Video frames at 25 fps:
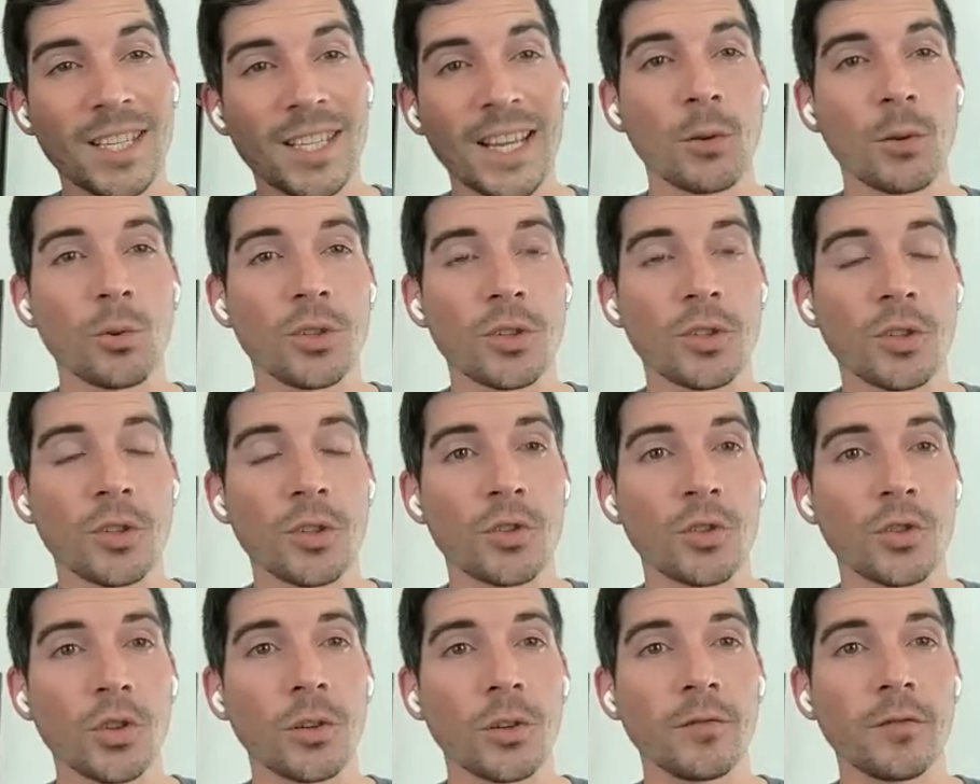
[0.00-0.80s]
say it
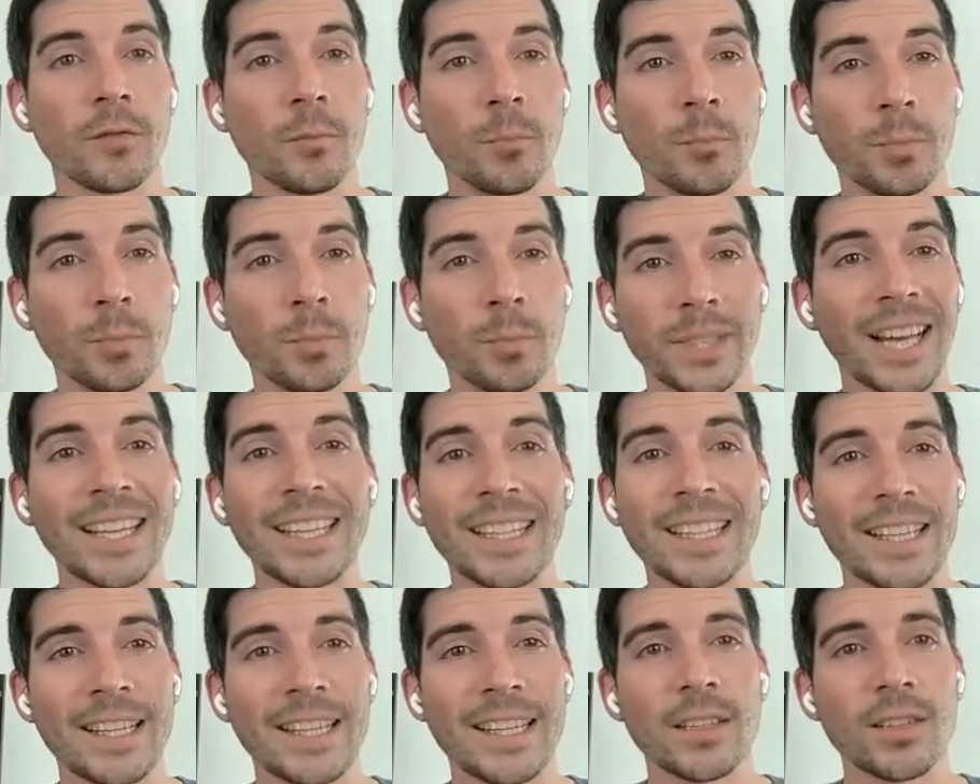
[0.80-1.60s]
was to solve
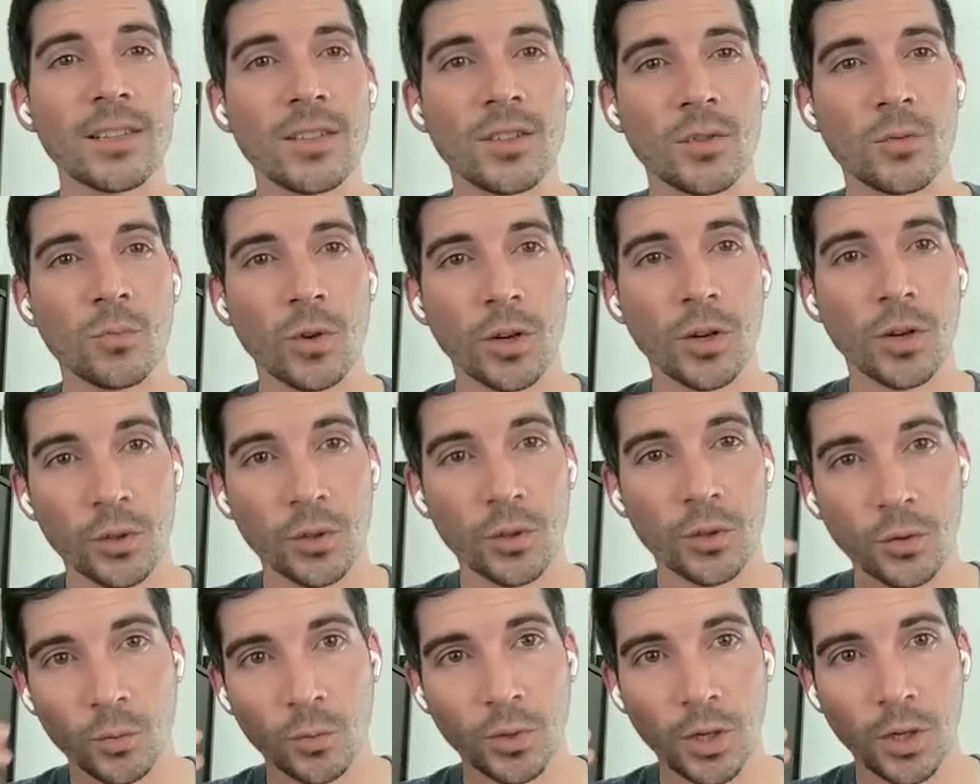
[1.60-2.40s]

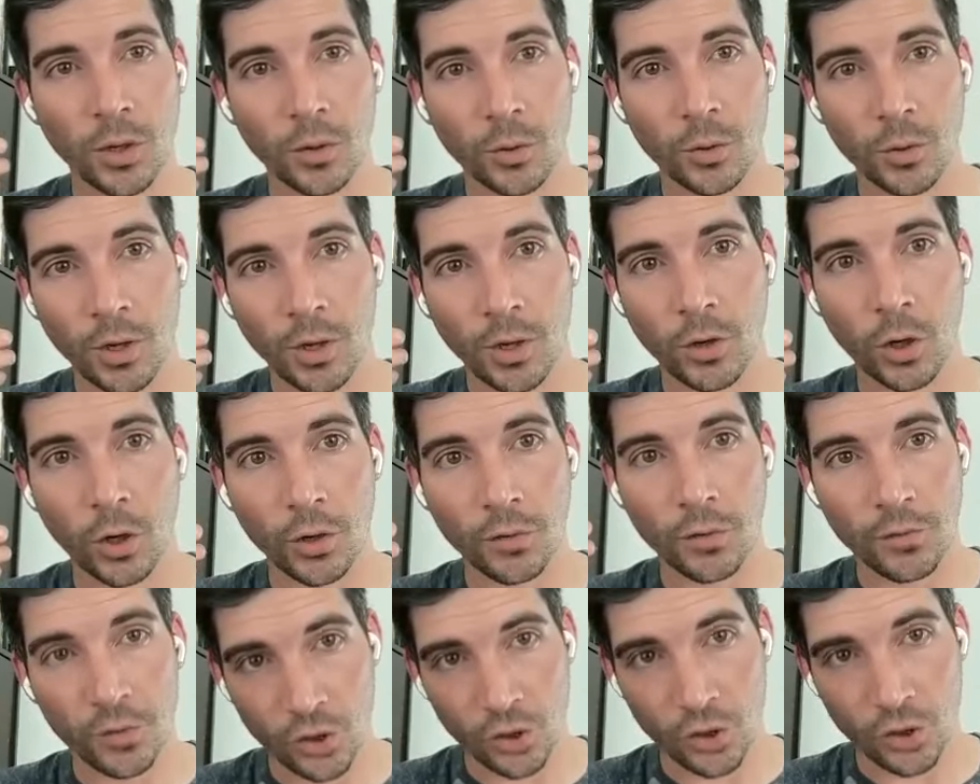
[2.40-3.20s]
blindness, where you
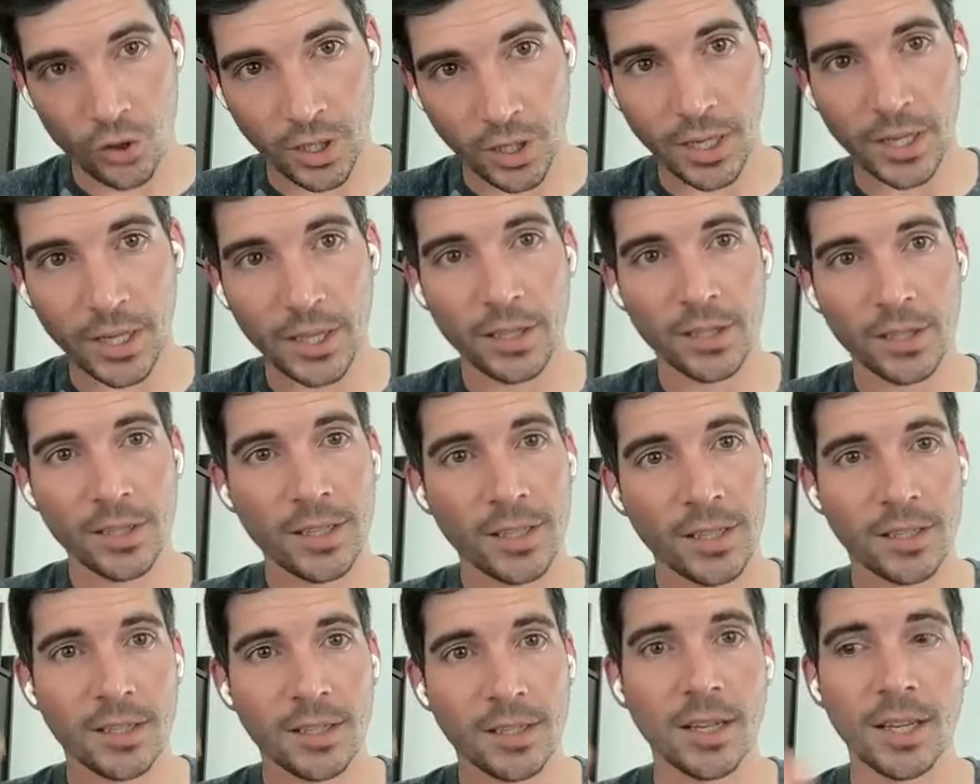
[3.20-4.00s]
have an artificial
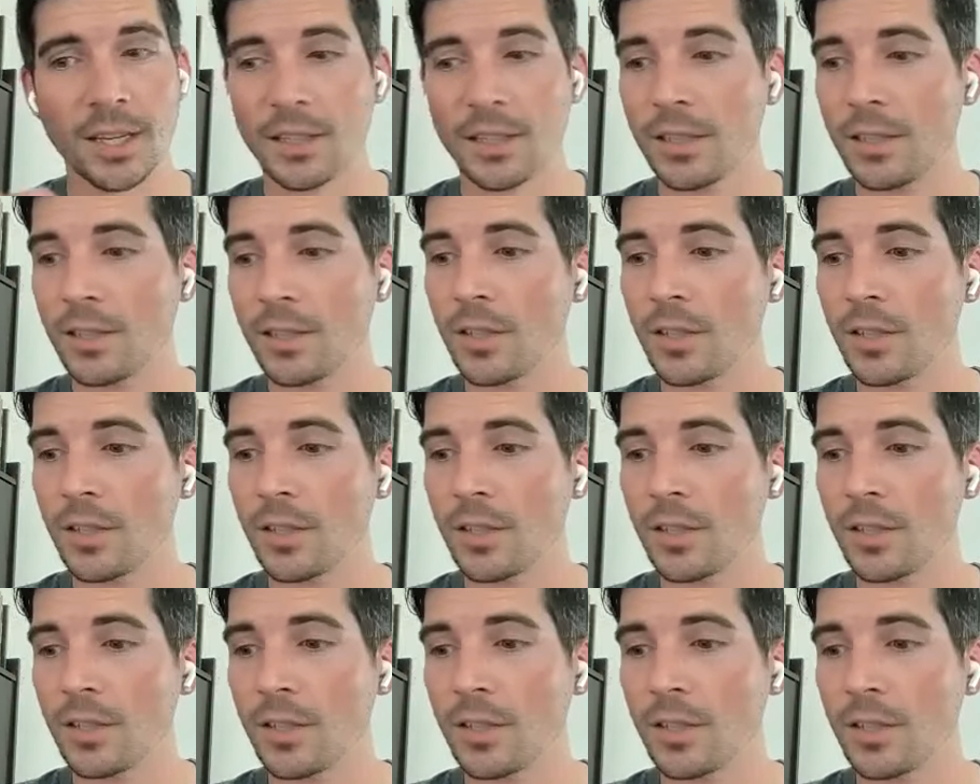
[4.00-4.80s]
eye, can connect
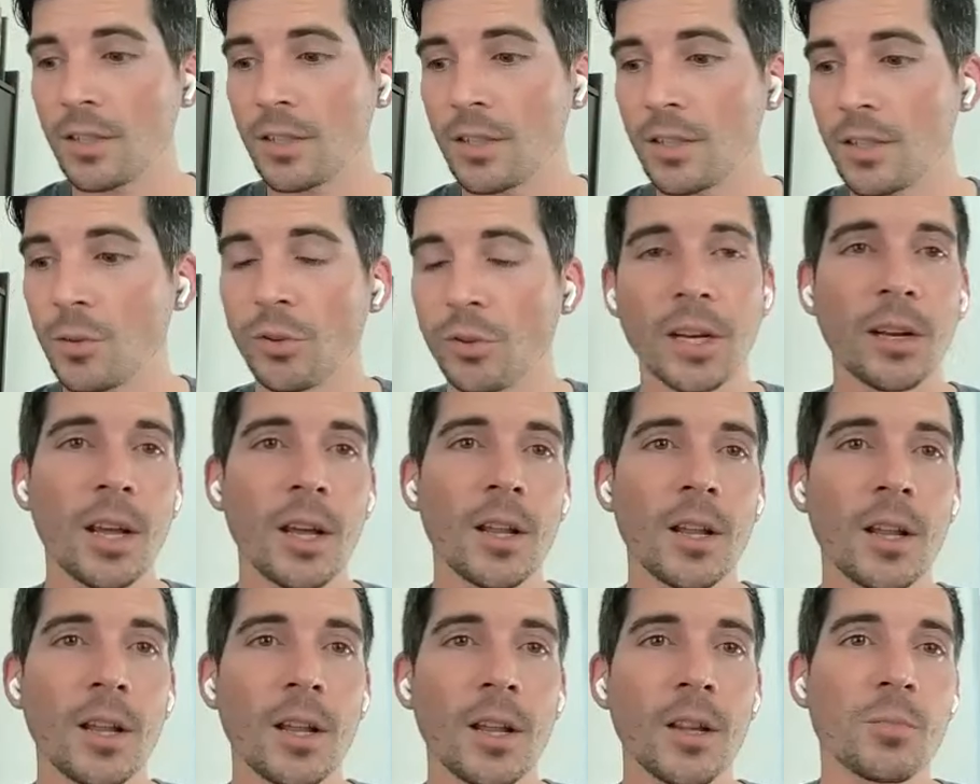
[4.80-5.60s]
it into the
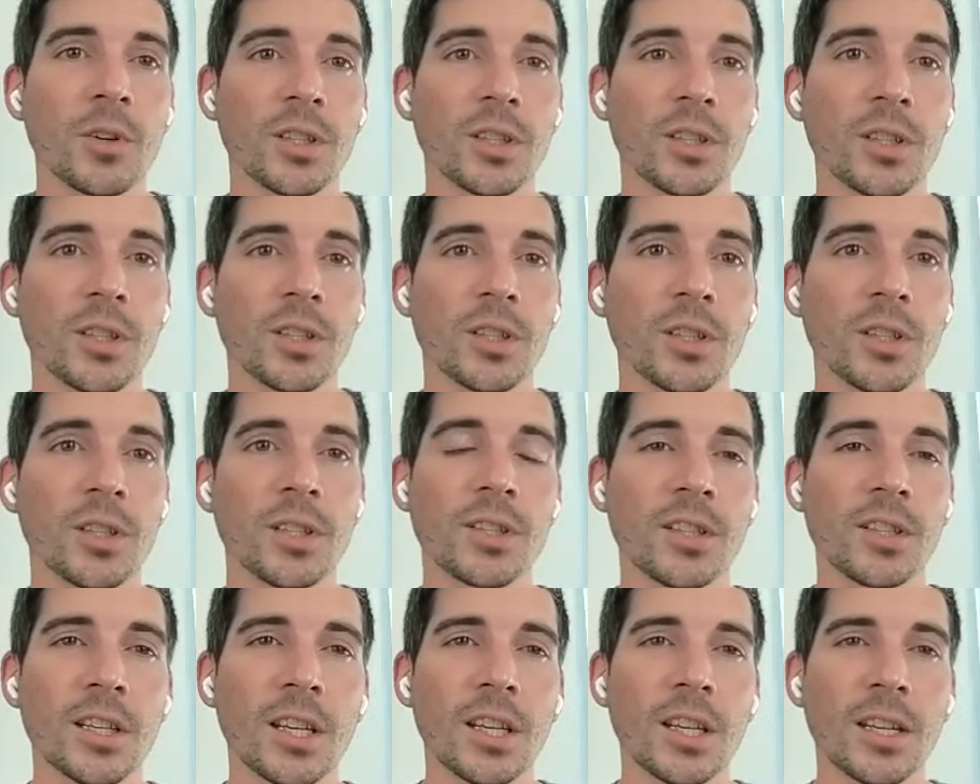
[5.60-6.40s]
brain, and
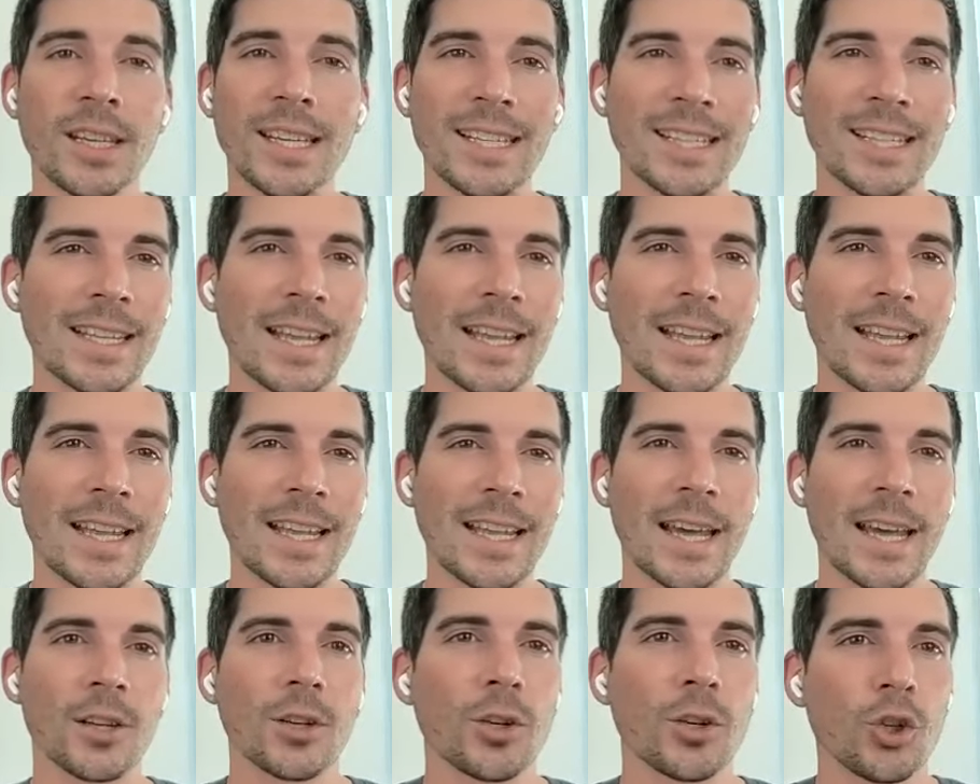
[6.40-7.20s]
this person can see
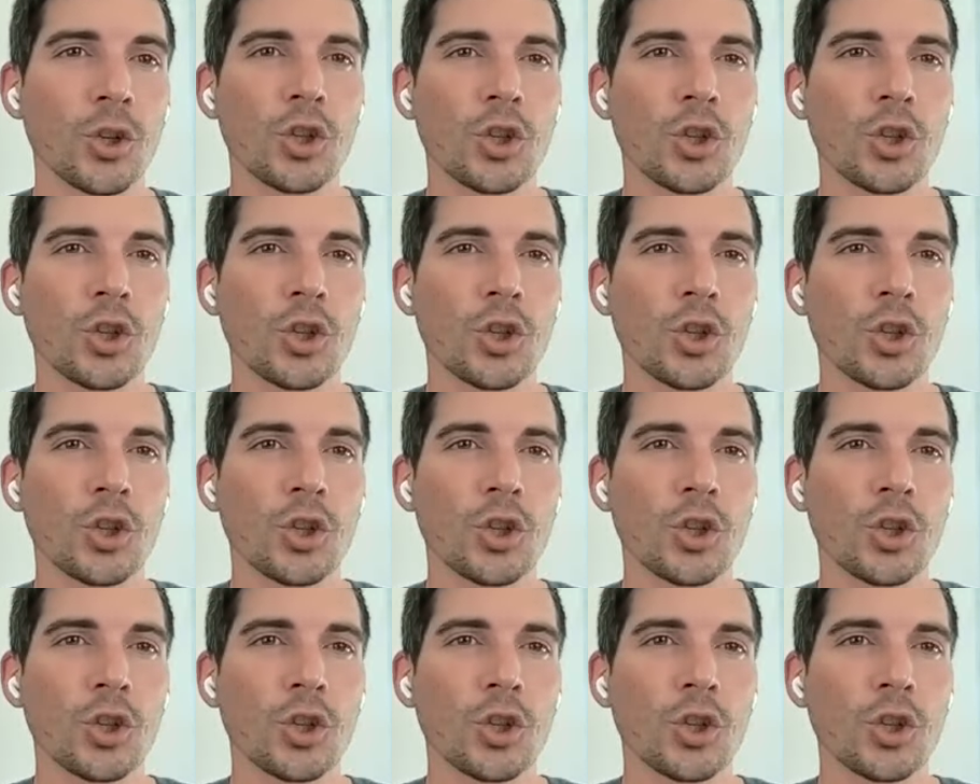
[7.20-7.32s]
again.